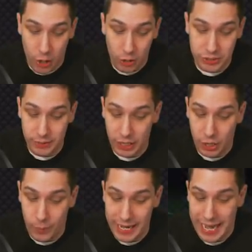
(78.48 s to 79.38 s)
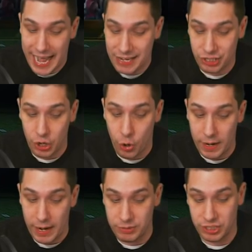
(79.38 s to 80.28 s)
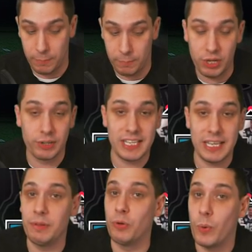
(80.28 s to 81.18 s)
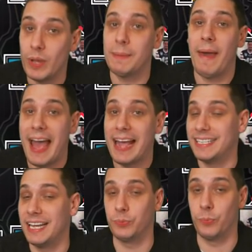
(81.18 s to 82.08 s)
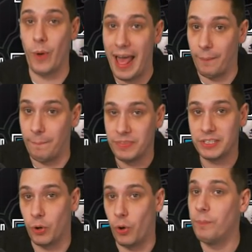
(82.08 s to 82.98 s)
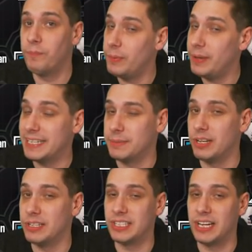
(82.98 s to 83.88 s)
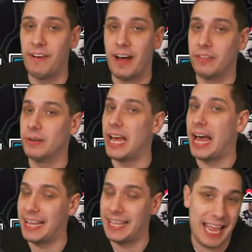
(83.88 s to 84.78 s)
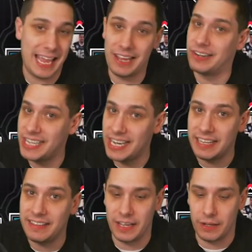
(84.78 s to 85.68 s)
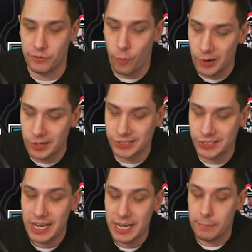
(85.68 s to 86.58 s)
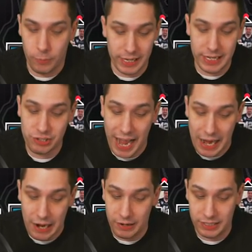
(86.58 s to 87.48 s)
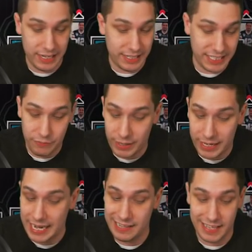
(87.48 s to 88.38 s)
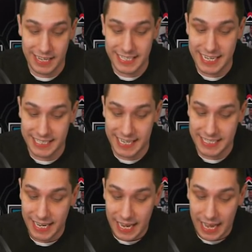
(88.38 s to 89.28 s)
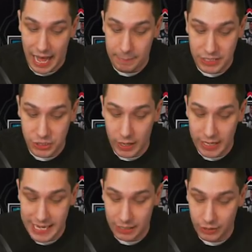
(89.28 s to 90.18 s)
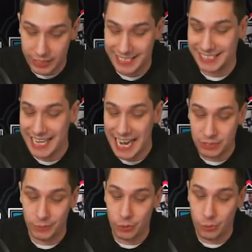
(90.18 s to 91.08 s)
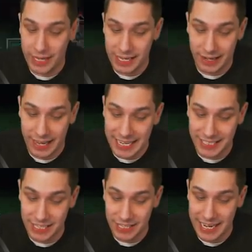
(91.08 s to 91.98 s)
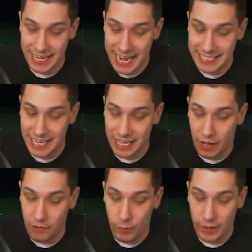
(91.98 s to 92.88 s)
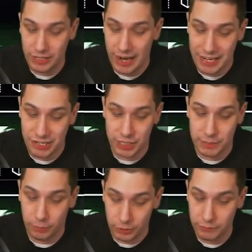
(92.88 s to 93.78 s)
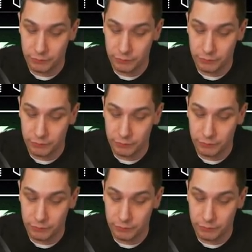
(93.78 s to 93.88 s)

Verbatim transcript: also going to go in and actually open up just the pure team of the week packs as well. So hopefully we get some good stuff out of those. I can't guarantee anything, of course, but we're going to try out and see if we can get anything decent. Um, I do want to take a look at the sets real quick here, guys, so that you get an idea of what you're actually pulling